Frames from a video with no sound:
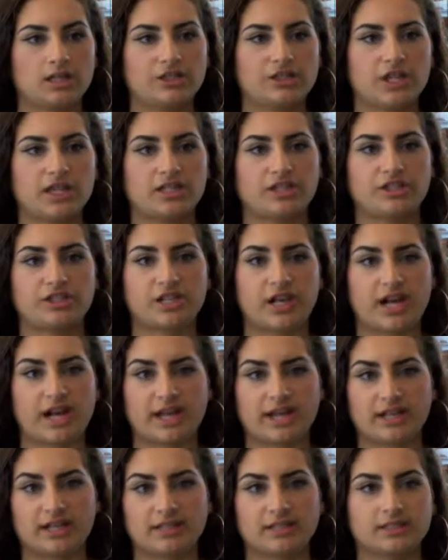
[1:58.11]
change
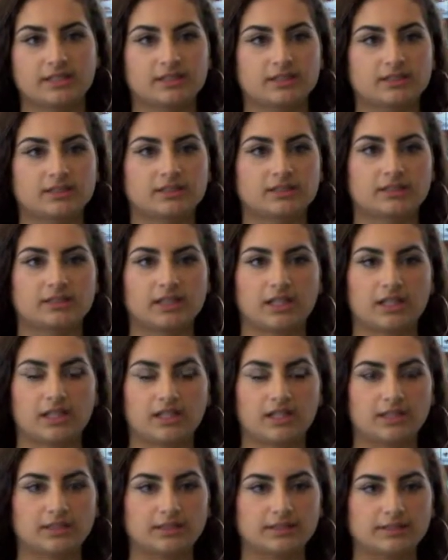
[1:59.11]
tires
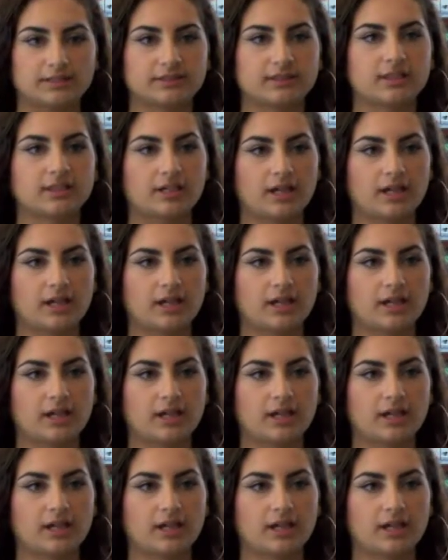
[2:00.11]
and